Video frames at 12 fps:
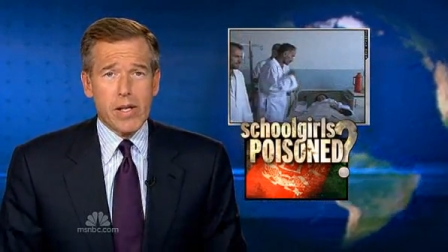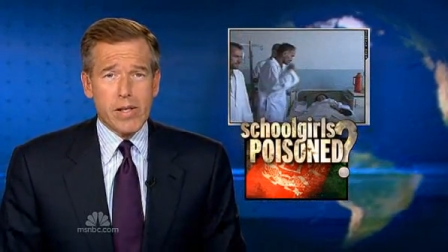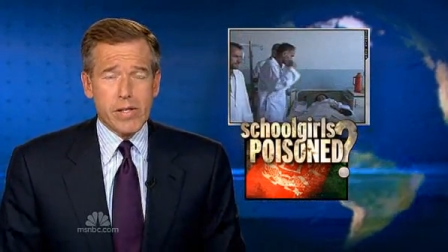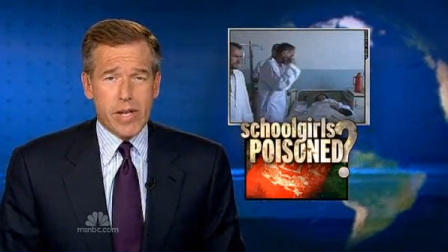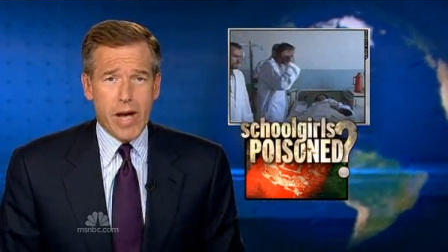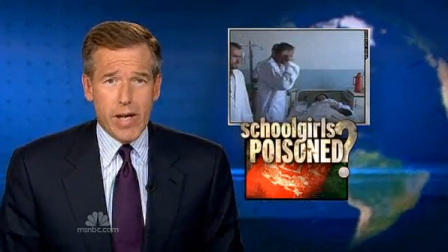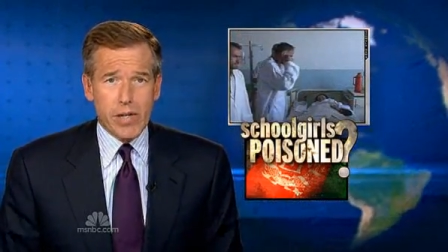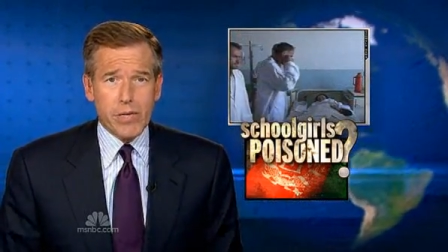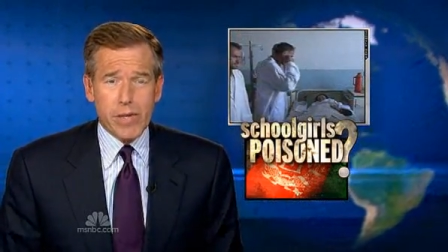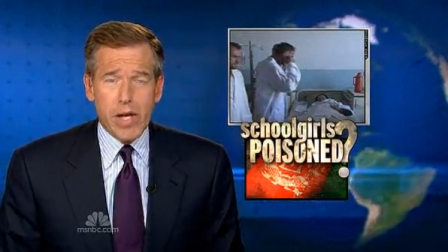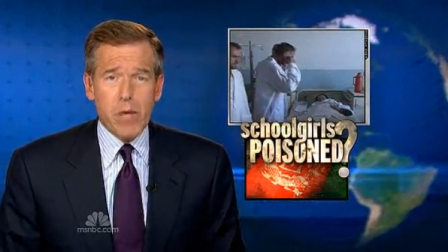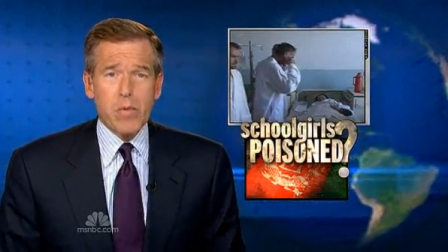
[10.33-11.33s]
This kind of
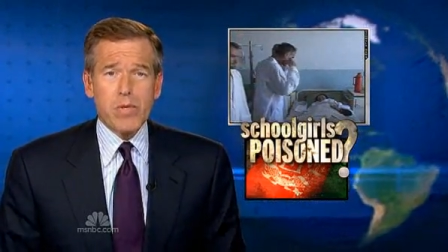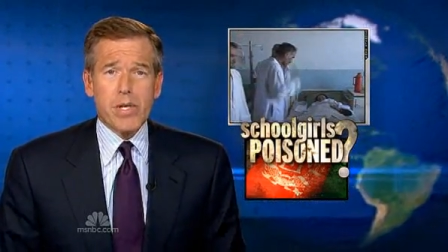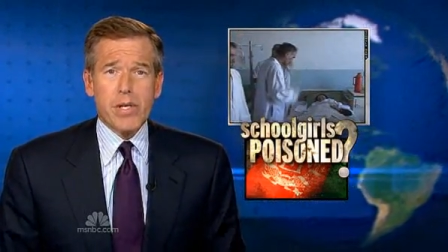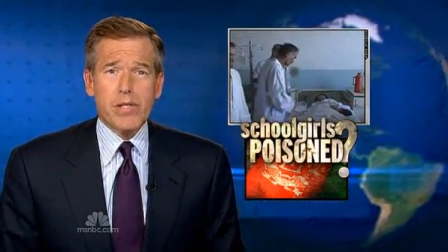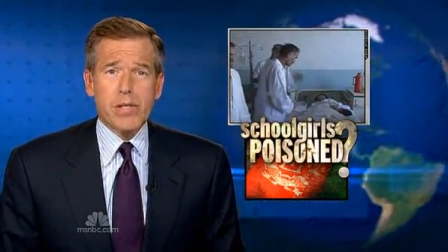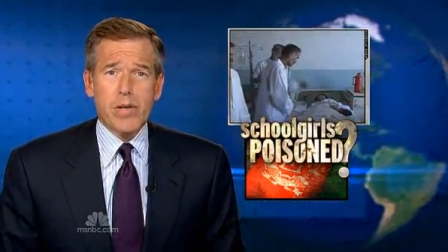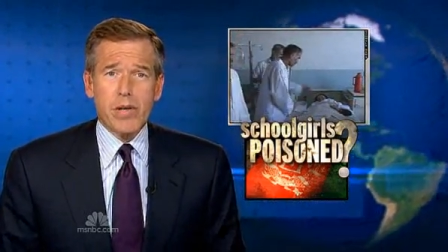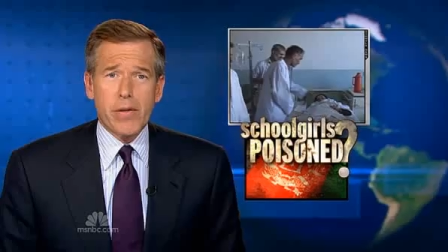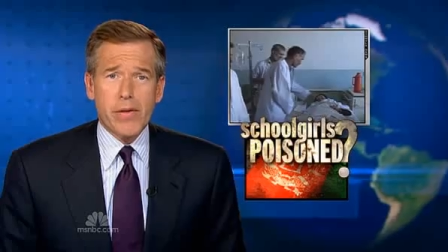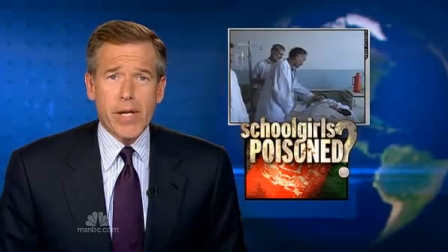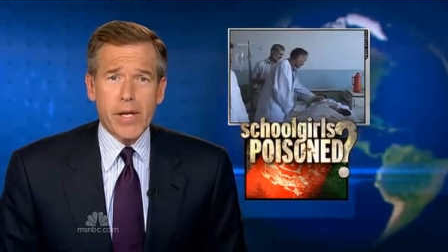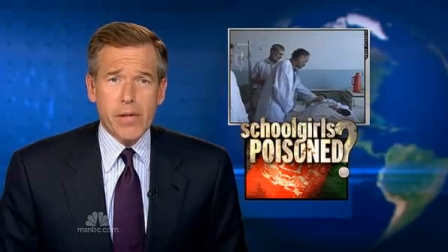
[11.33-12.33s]
thing was considered a
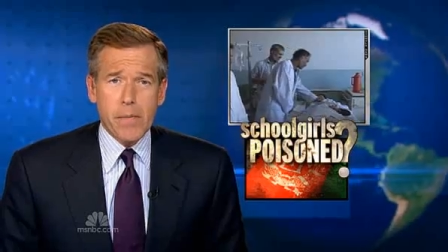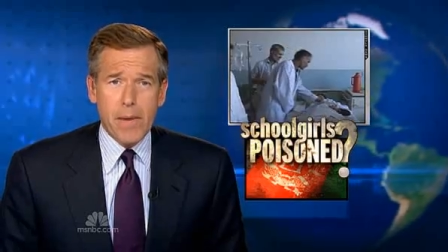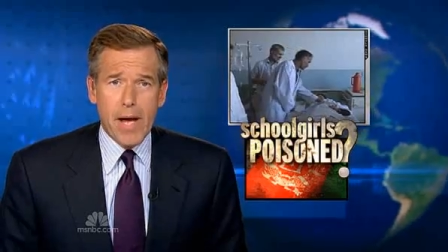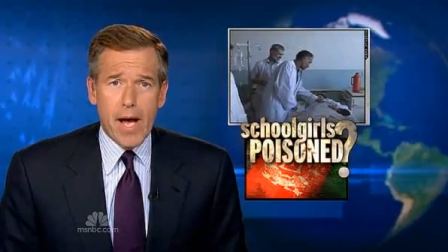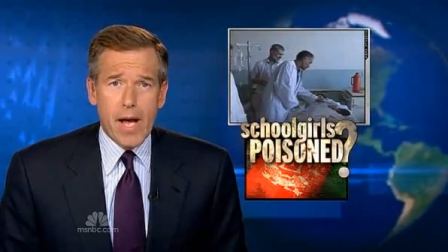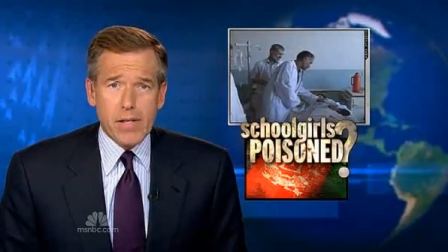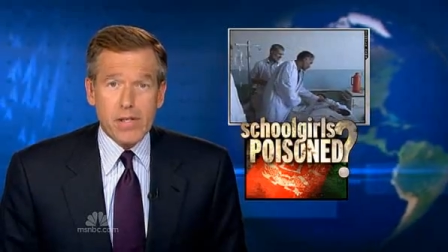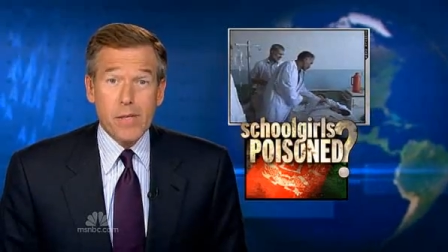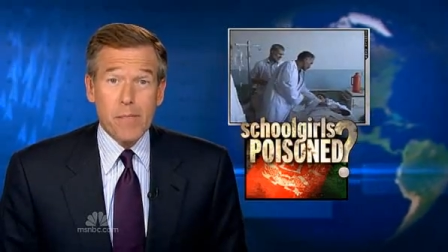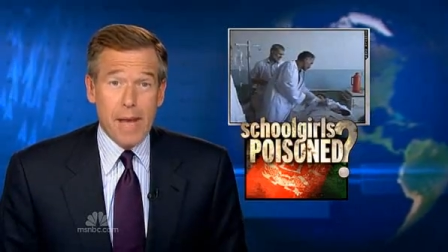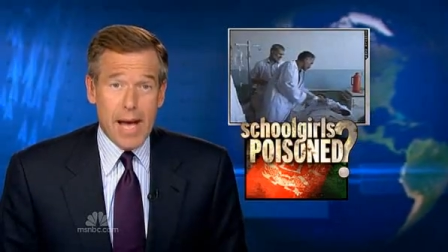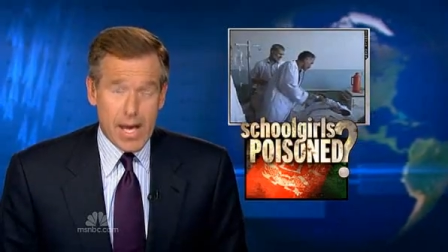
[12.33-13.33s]
thing of the past, the
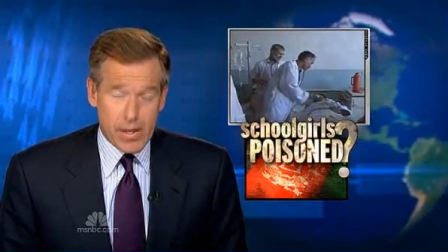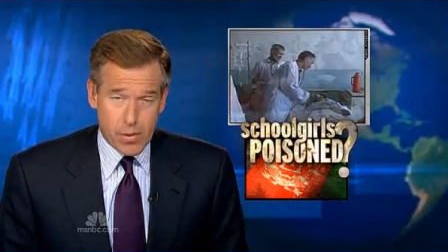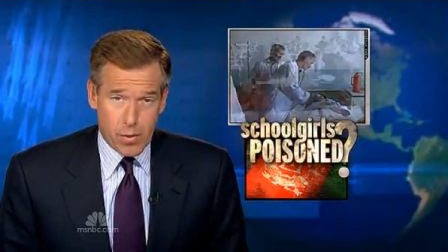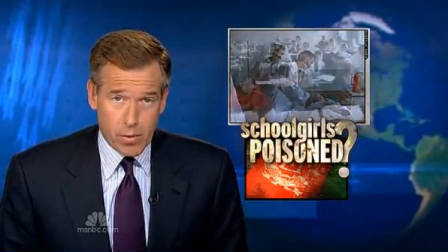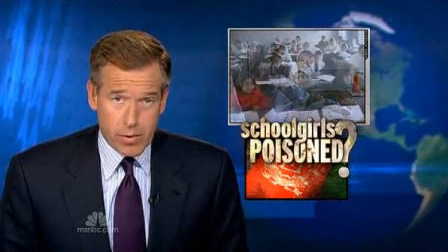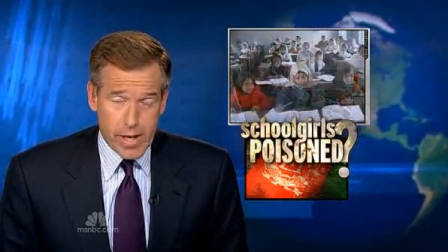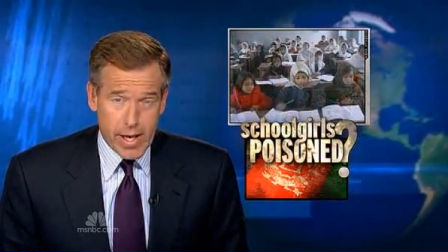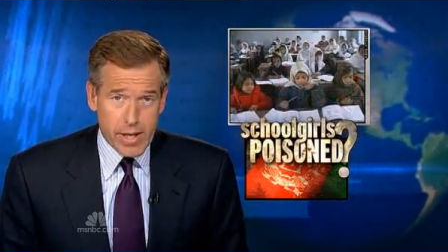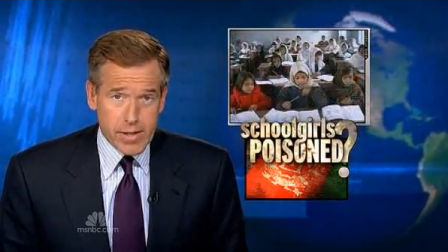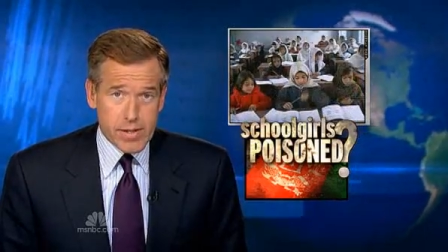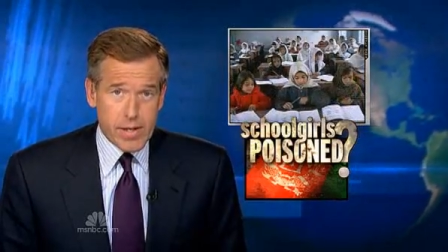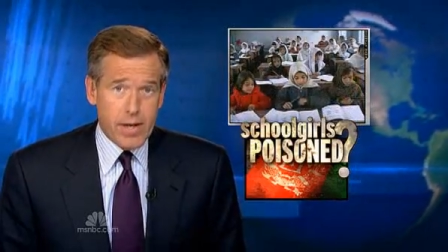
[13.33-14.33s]
bad old
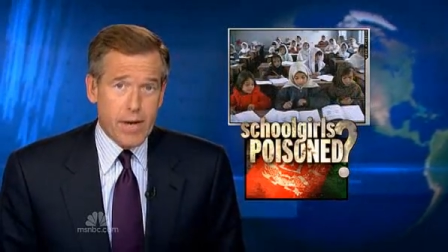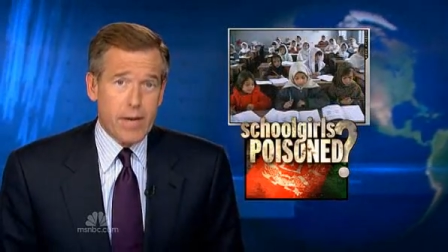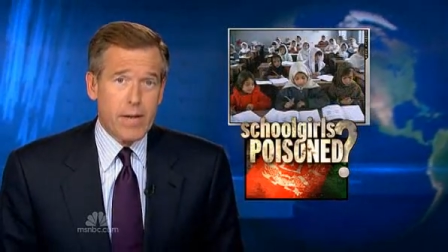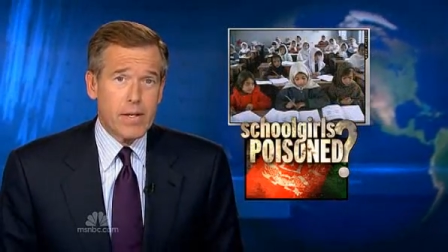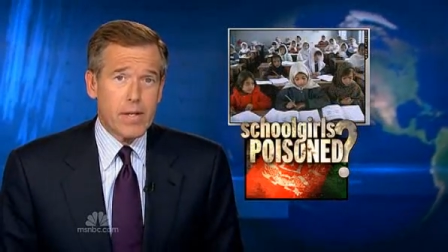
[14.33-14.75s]
days there.